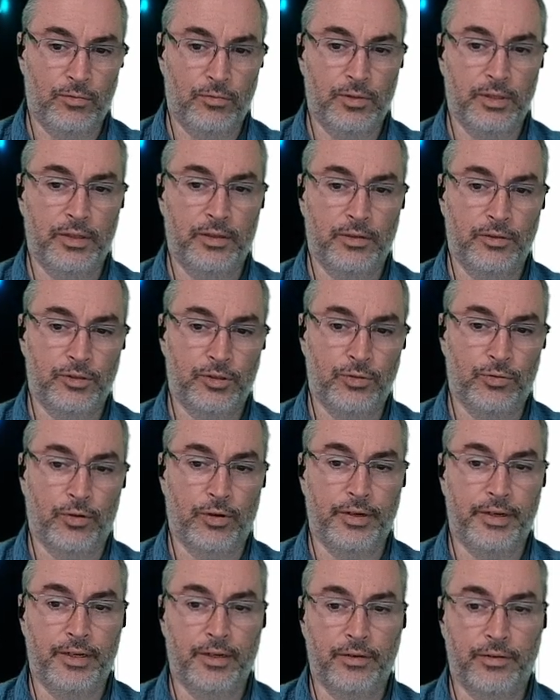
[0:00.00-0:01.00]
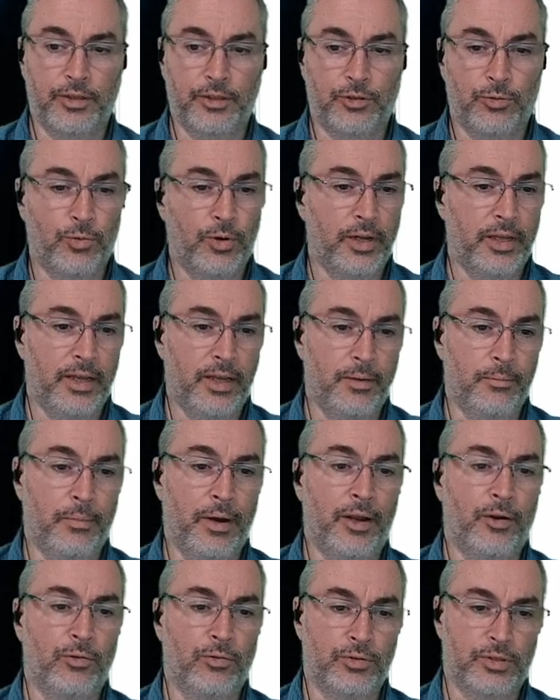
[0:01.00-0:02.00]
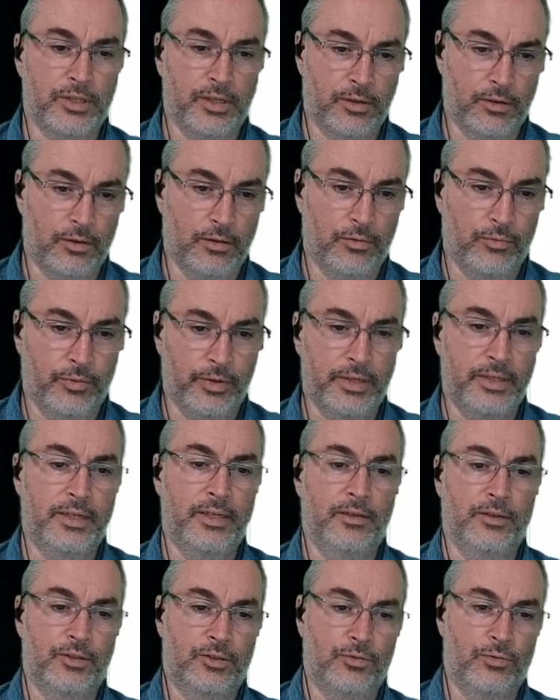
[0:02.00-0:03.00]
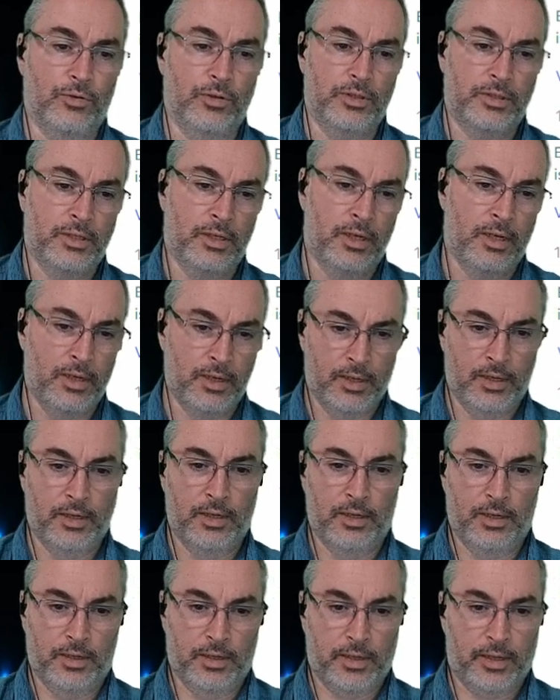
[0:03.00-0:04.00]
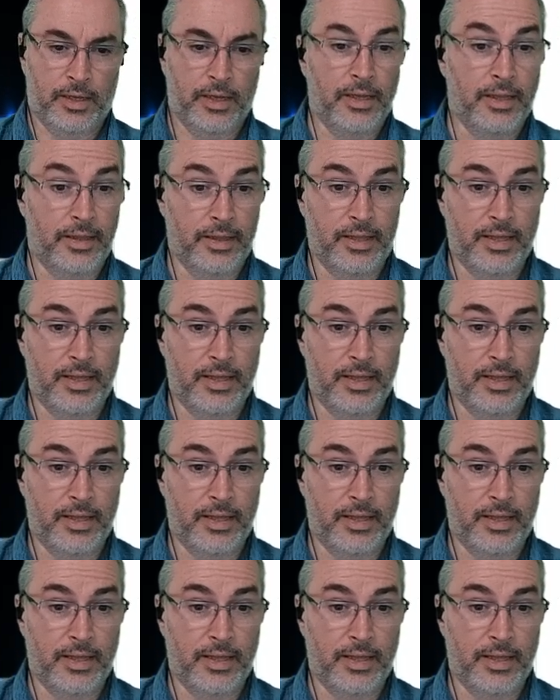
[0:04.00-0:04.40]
only those who are near the 28 Micro Center retail stores in